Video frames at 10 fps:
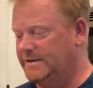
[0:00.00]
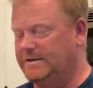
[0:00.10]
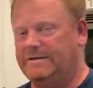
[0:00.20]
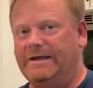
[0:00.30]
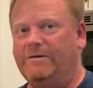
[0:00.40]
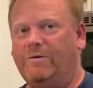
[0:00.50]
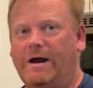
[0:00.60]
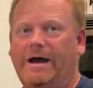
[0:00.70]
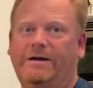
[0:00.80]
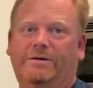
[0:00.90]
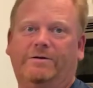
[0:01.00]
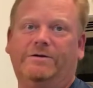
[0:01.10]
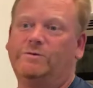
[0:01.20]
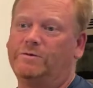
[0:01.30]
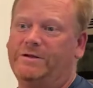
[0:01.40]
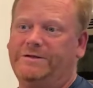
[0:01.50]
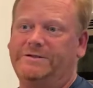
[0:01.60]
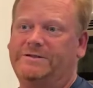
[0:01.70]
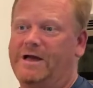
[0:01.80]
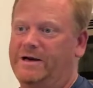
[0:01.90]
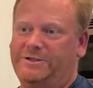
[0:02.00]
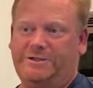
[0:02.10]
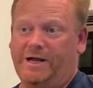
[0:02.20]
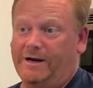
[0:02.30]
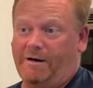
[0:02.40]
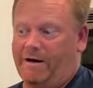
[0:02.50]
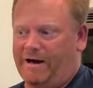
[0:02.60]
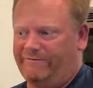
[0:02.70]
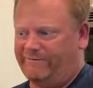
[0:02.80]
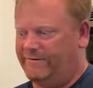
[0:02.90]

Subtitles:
Then what I do is really just kind of shut it off,